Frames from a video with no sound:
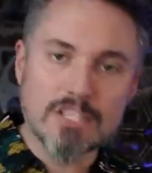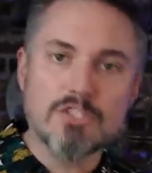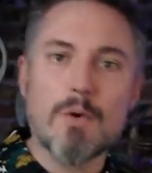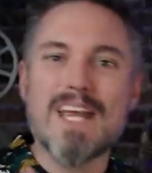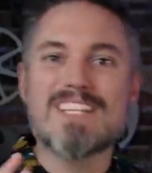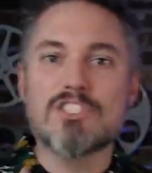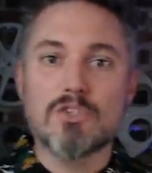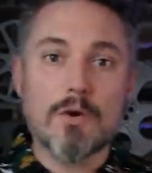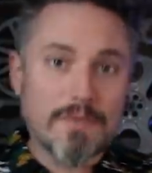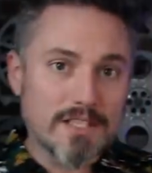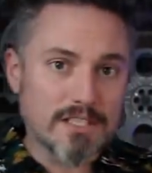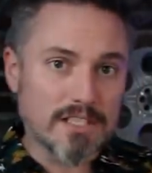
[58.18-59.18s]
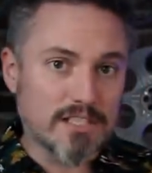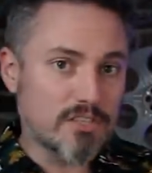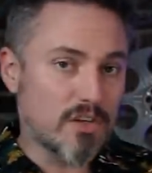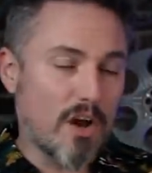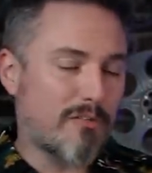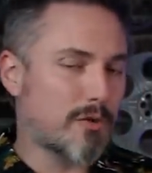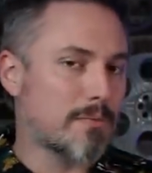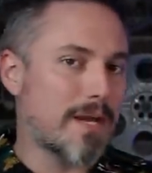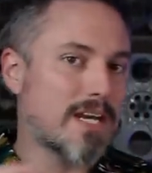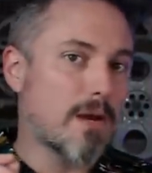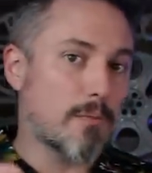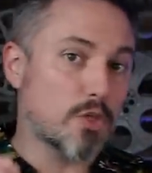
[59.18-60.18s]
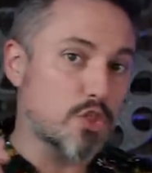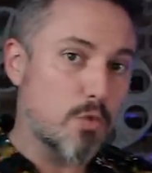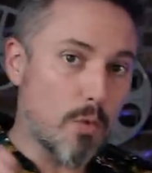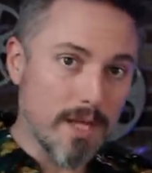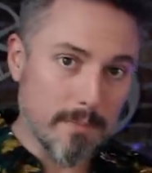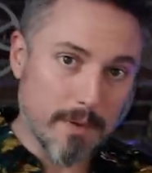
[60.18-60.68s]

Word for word: let's go ahead and start this list off with my number twenty